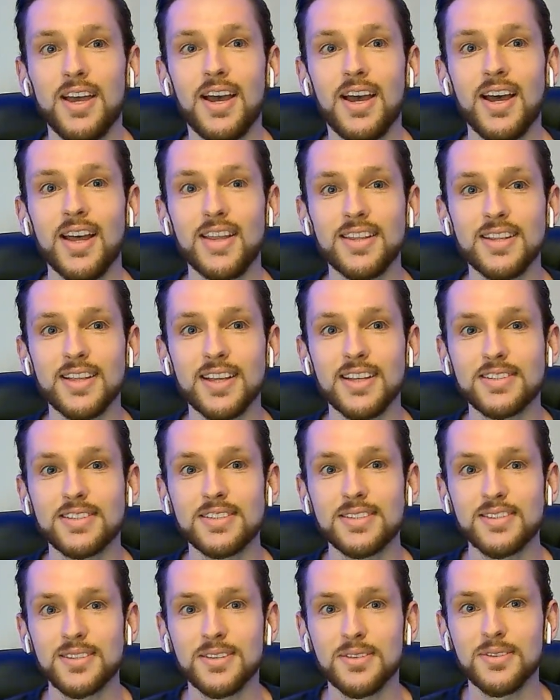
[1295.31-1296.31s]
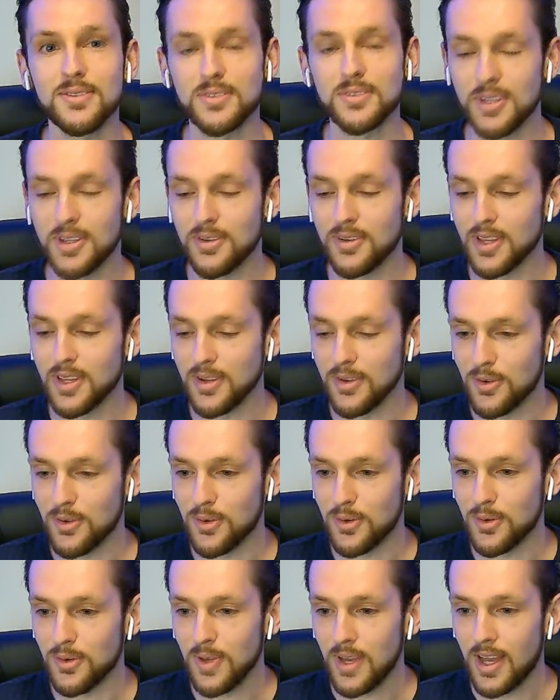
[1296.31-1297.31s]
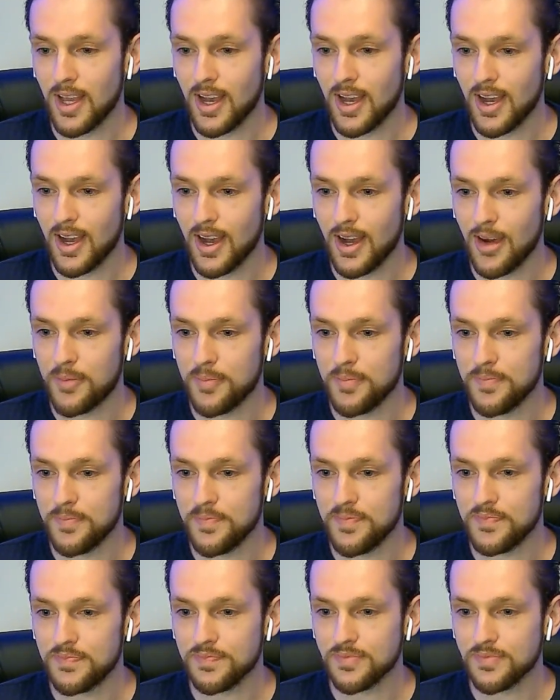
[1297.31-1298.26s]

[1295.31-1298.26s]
i think that's really really cool um,